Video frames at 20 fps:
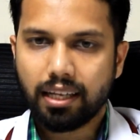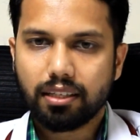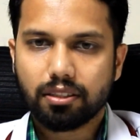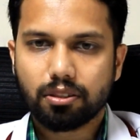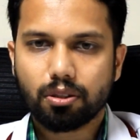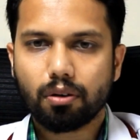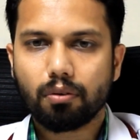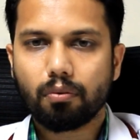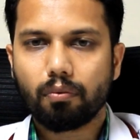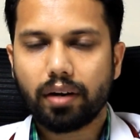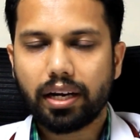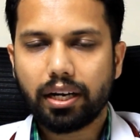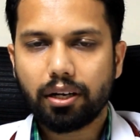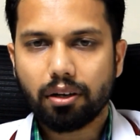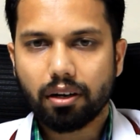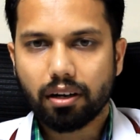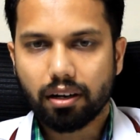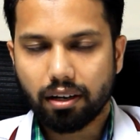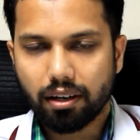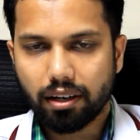So when
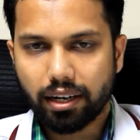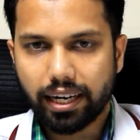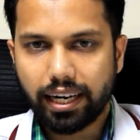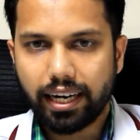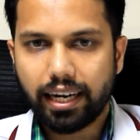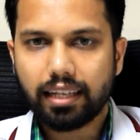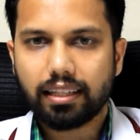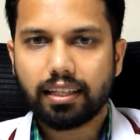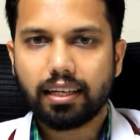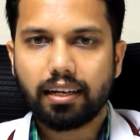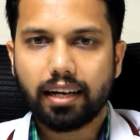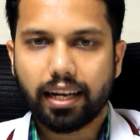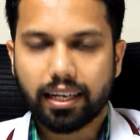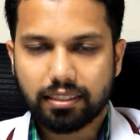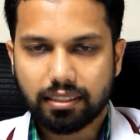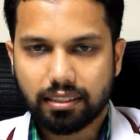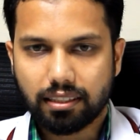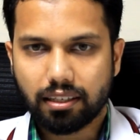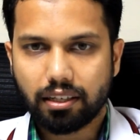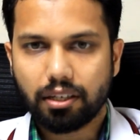you are reading the
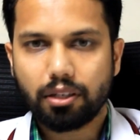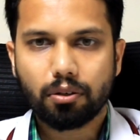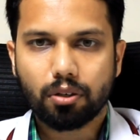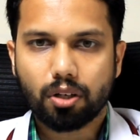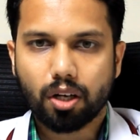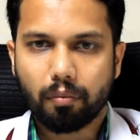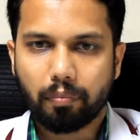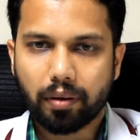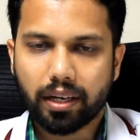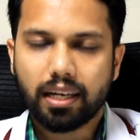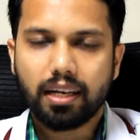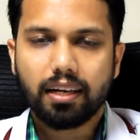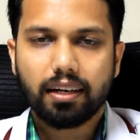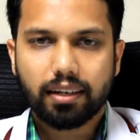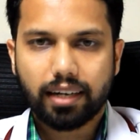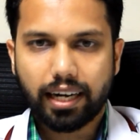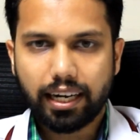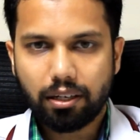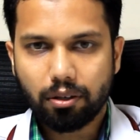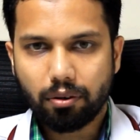next new topic,
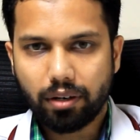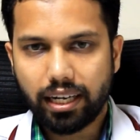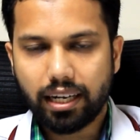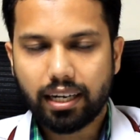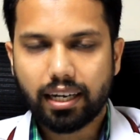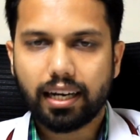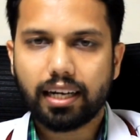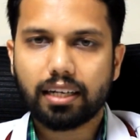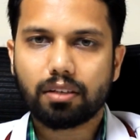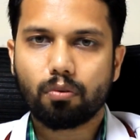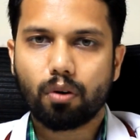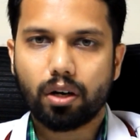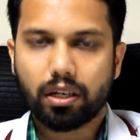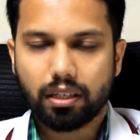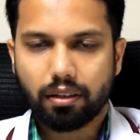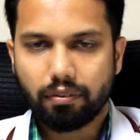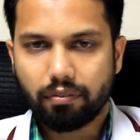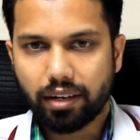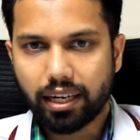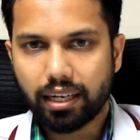try to recollect what
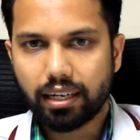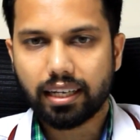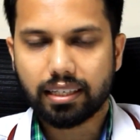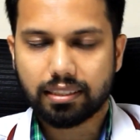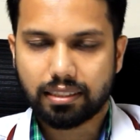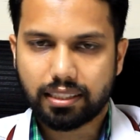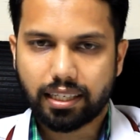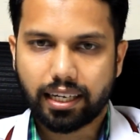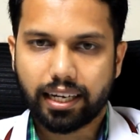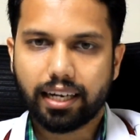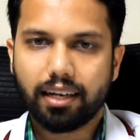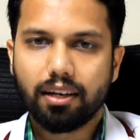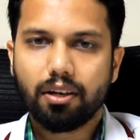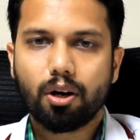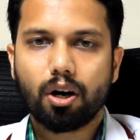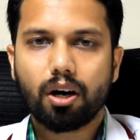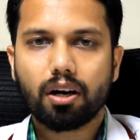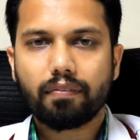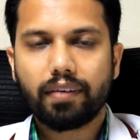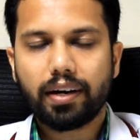you have read yesterday,
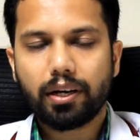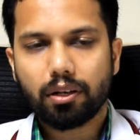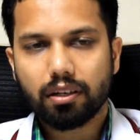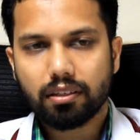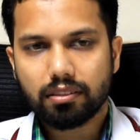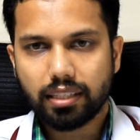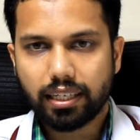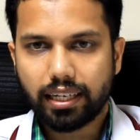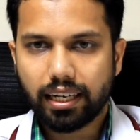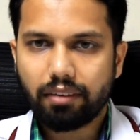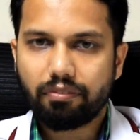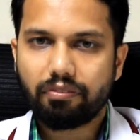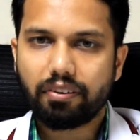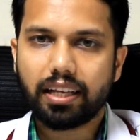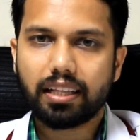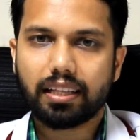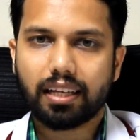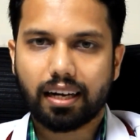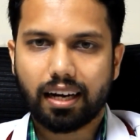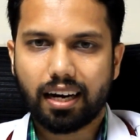or when you are sitting free
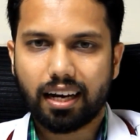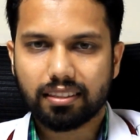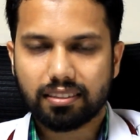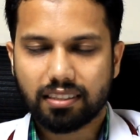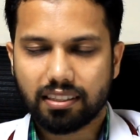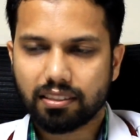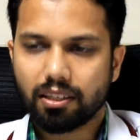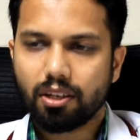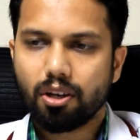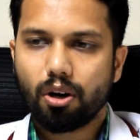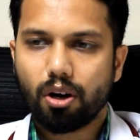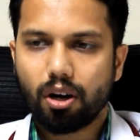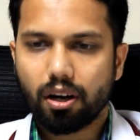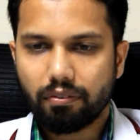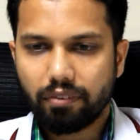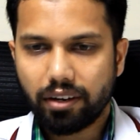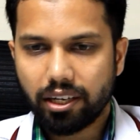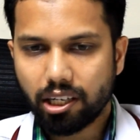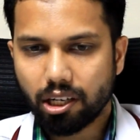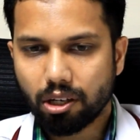in the classes, or
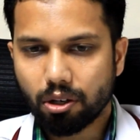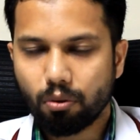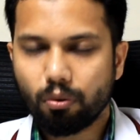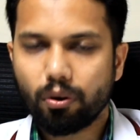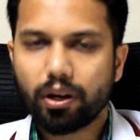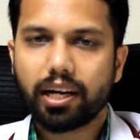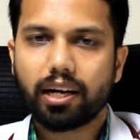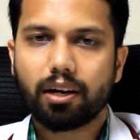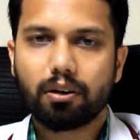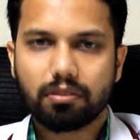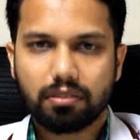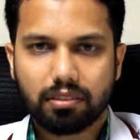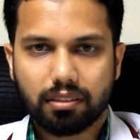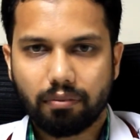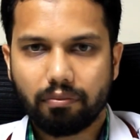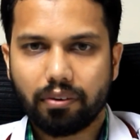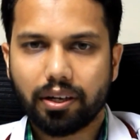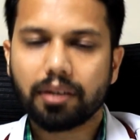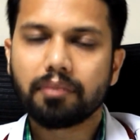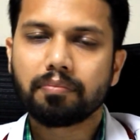when you are going out
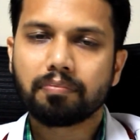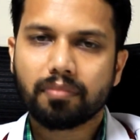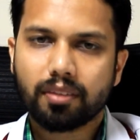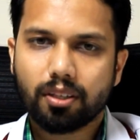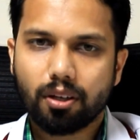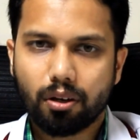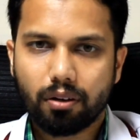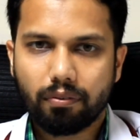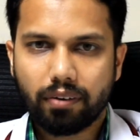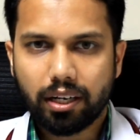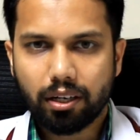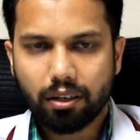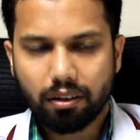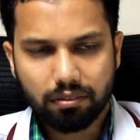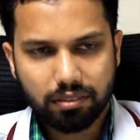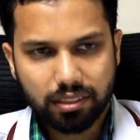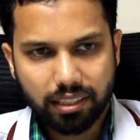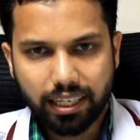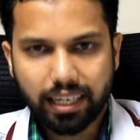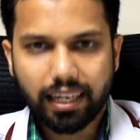somewhere, or when you
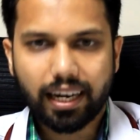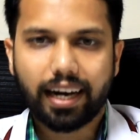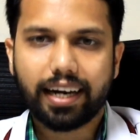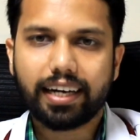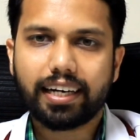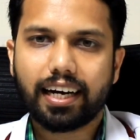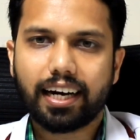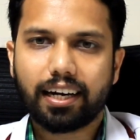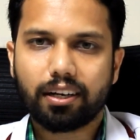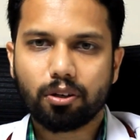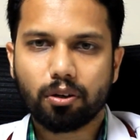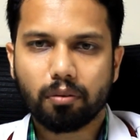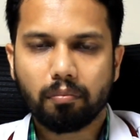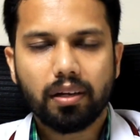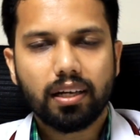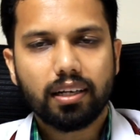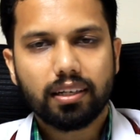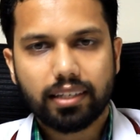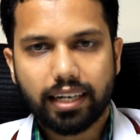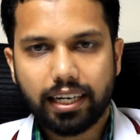are sitting idle at home,
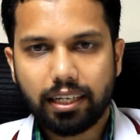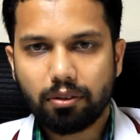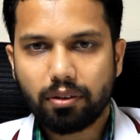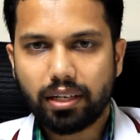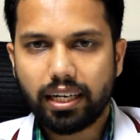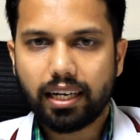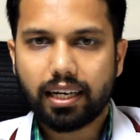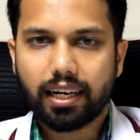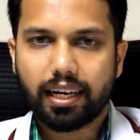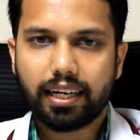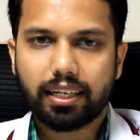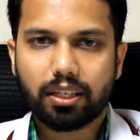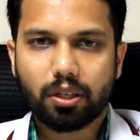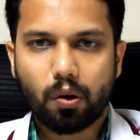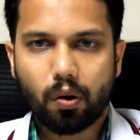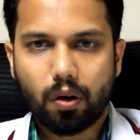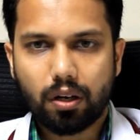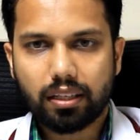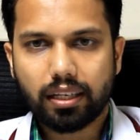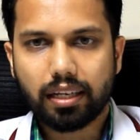try to recollect
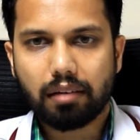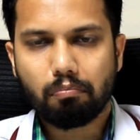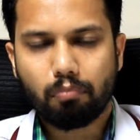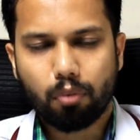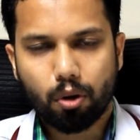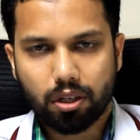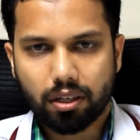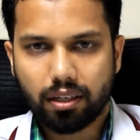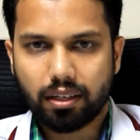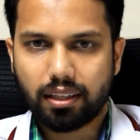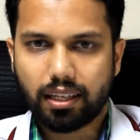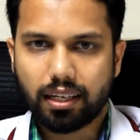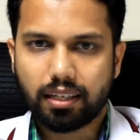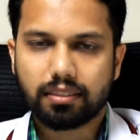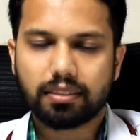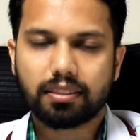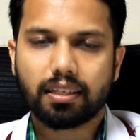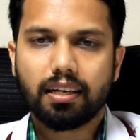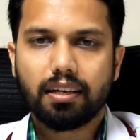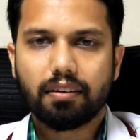all the important
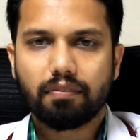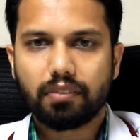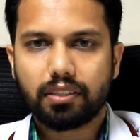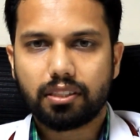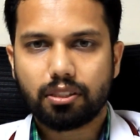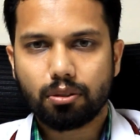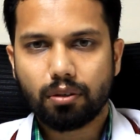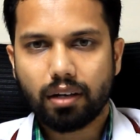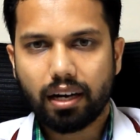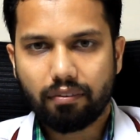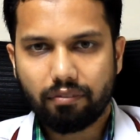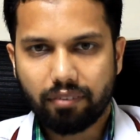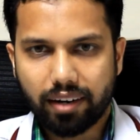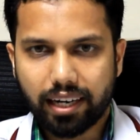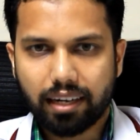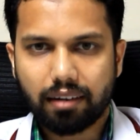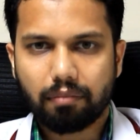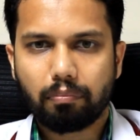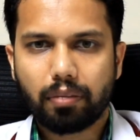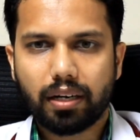things which you have
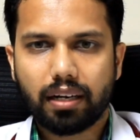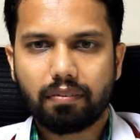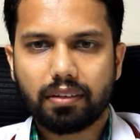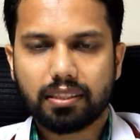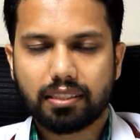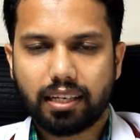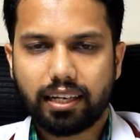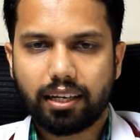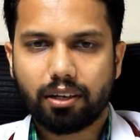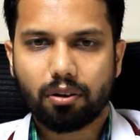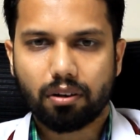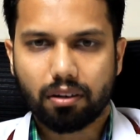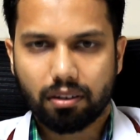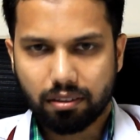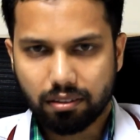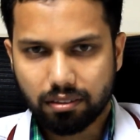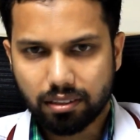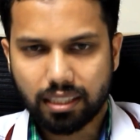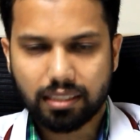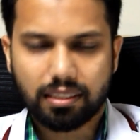read previously or
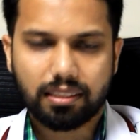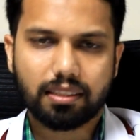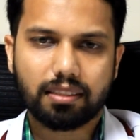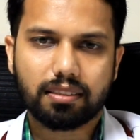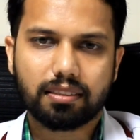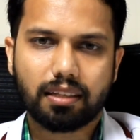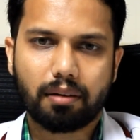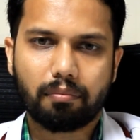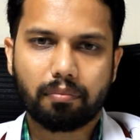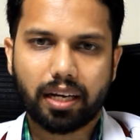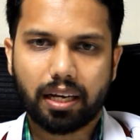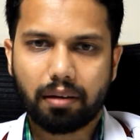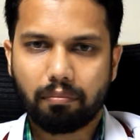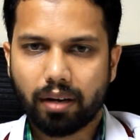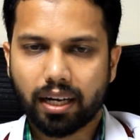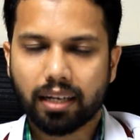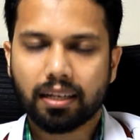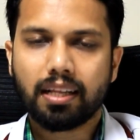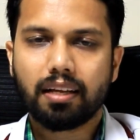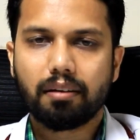just some time
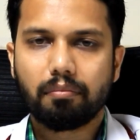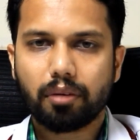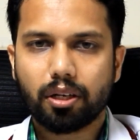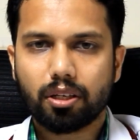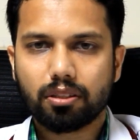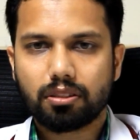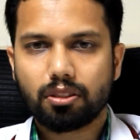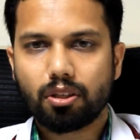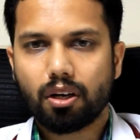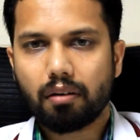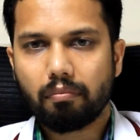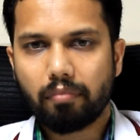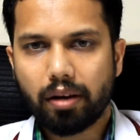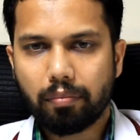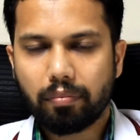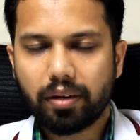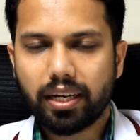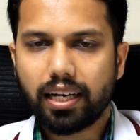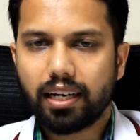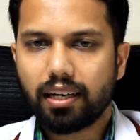back, because your
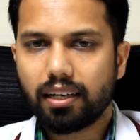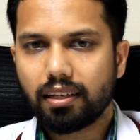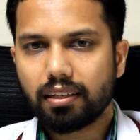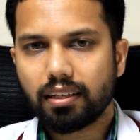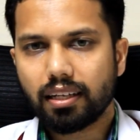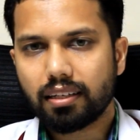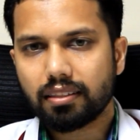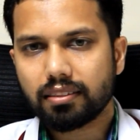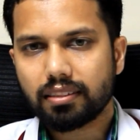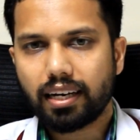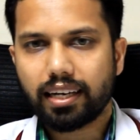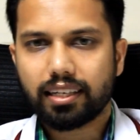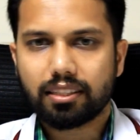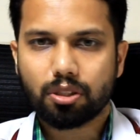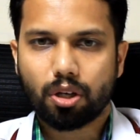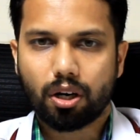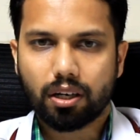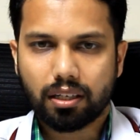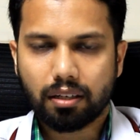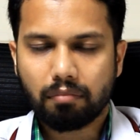memory, there is like
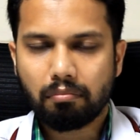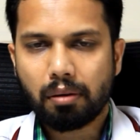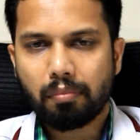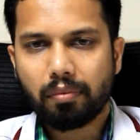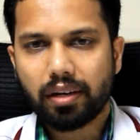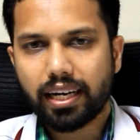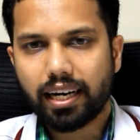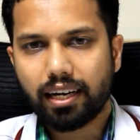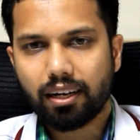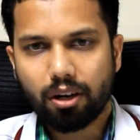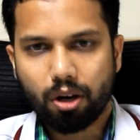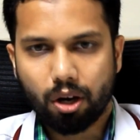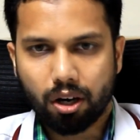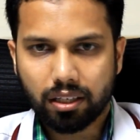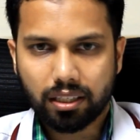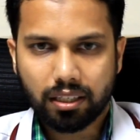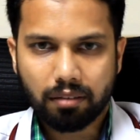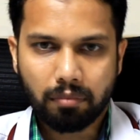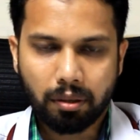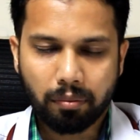short-term memory and a
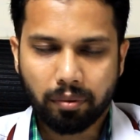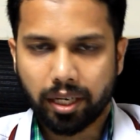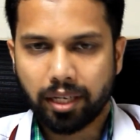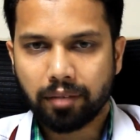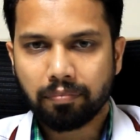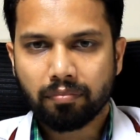long-term memory.